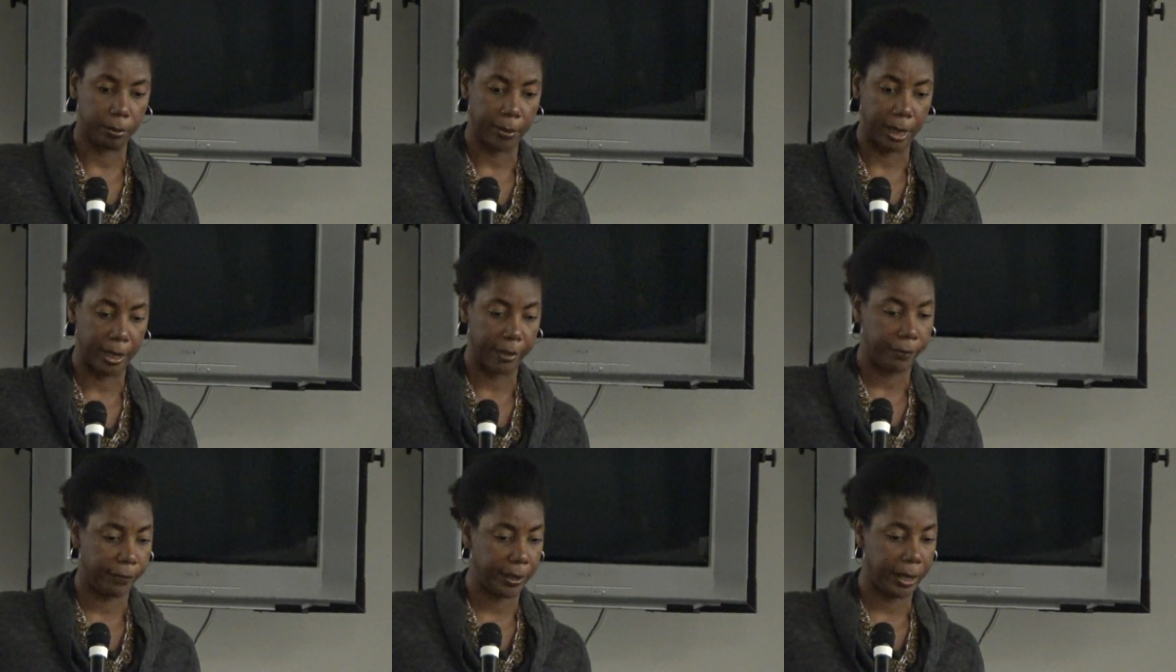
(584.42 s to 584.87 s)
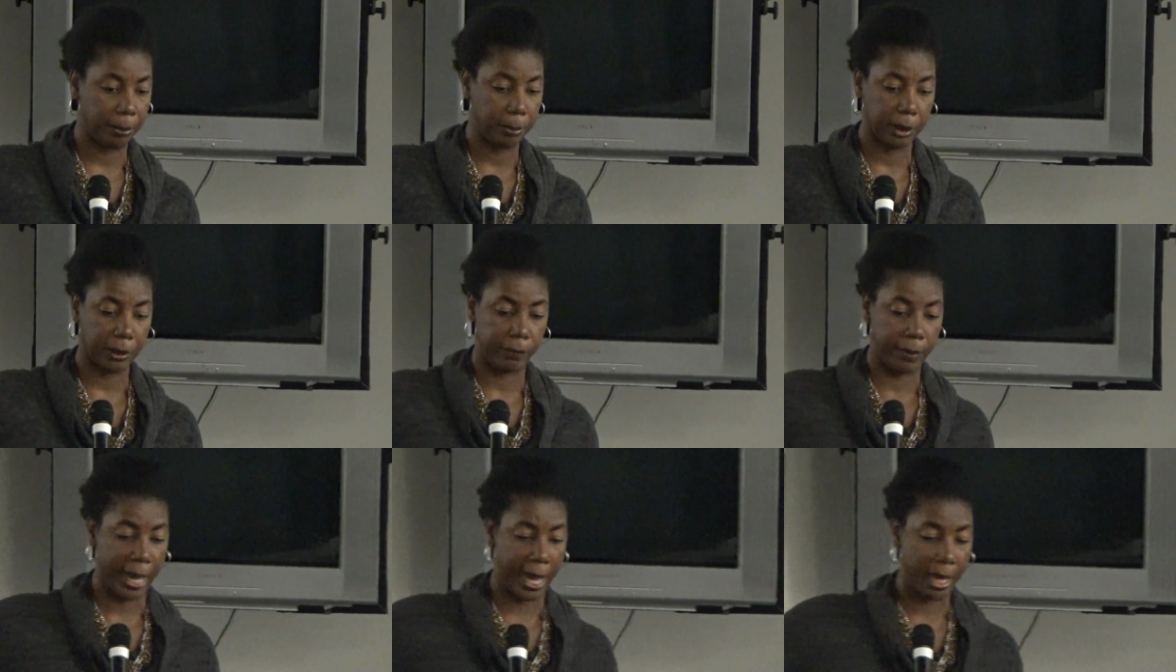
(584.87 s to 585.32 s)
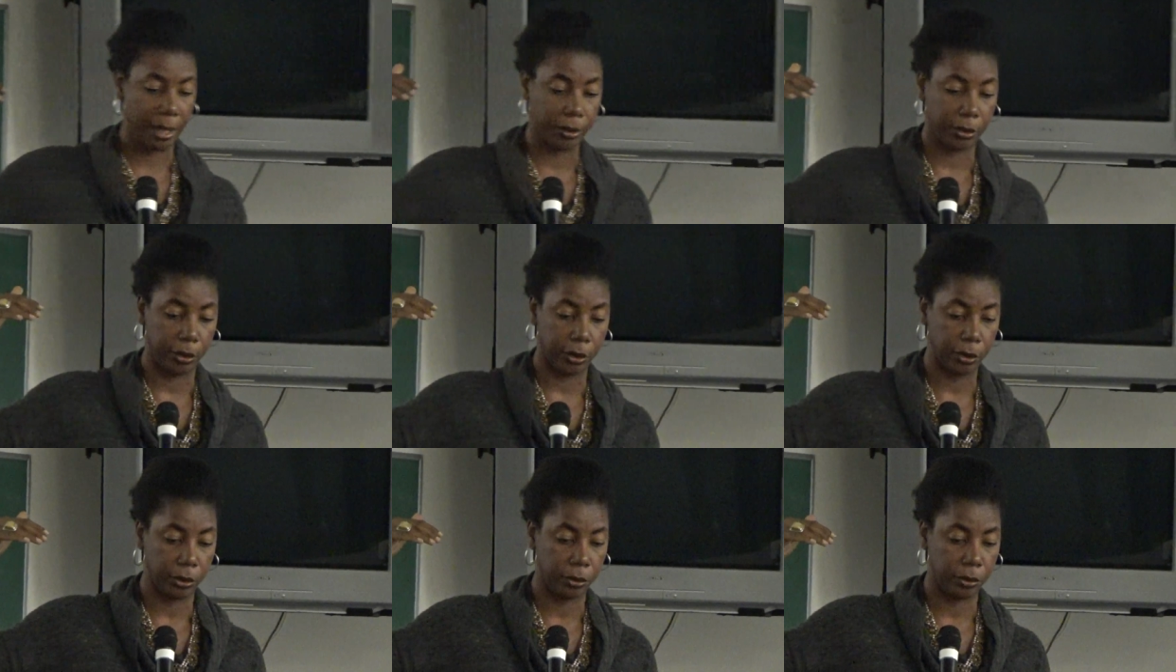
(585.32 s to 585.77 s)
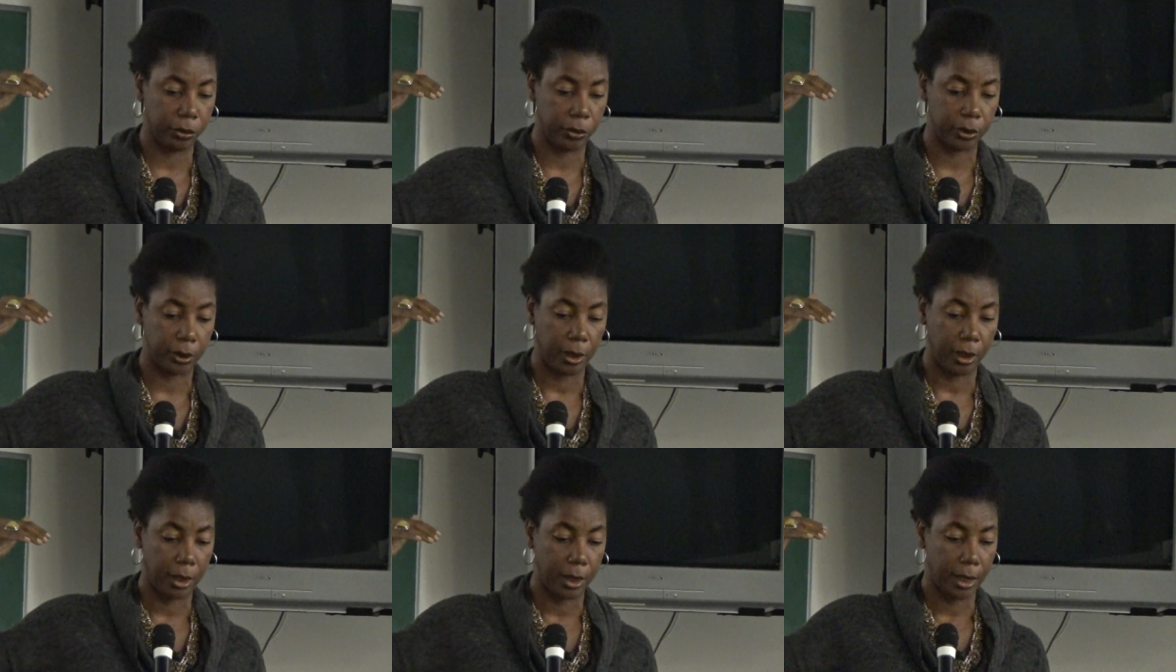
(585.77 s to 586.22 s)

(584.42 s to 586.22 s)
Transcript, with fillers: my family values,